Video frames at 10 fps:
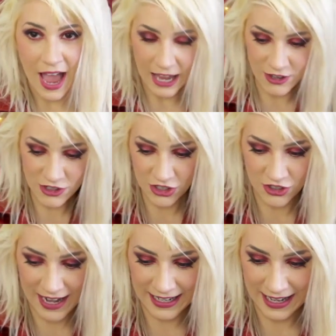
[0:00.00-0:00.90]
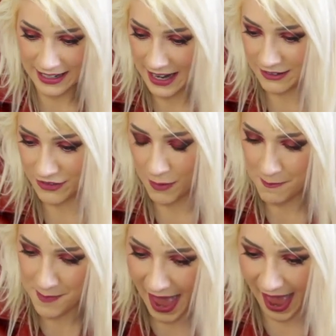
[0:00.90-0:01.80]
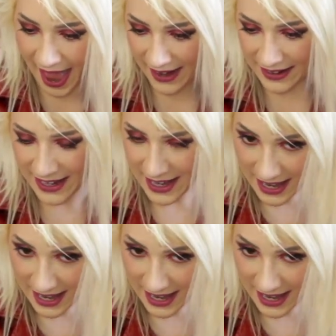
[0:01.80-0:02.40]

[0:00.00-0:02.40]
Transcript: I used to try to get kind of the back